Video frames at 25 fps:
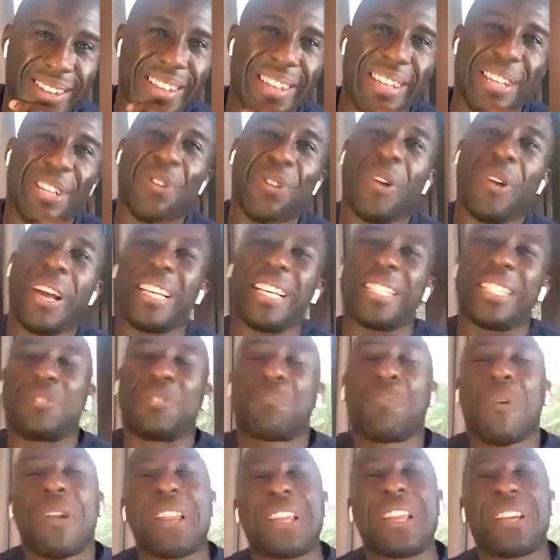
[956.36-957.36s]
it's funny,
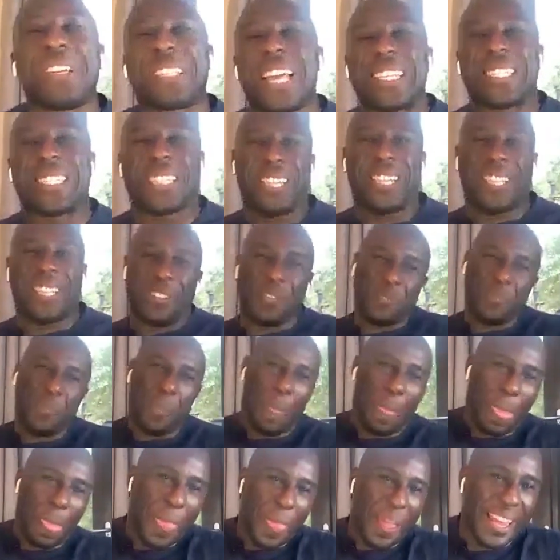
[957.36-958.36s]
your destiny.
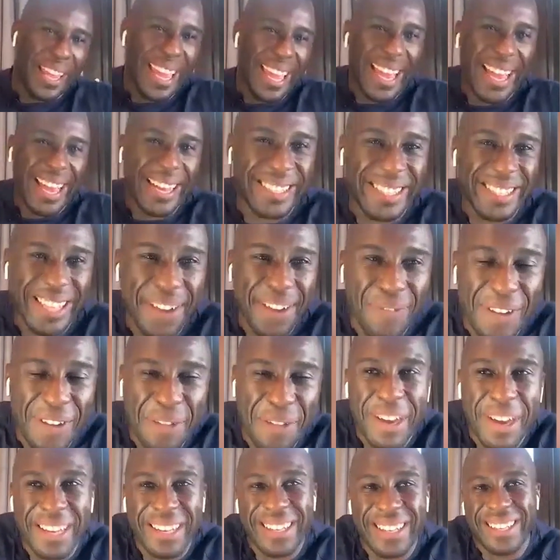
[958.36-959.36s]
Yeah, definitely,
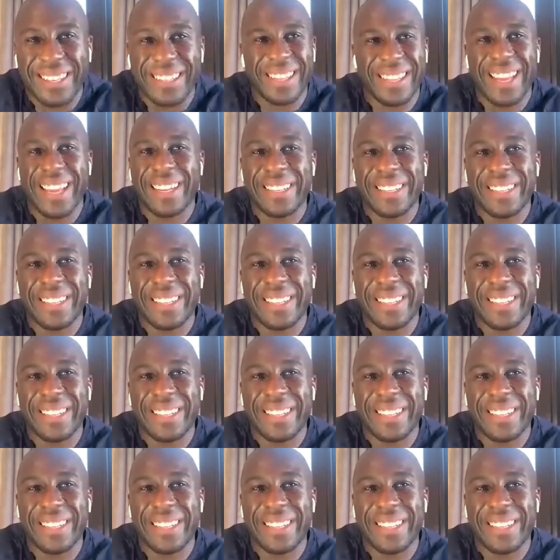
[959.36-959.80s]
man. Yeah,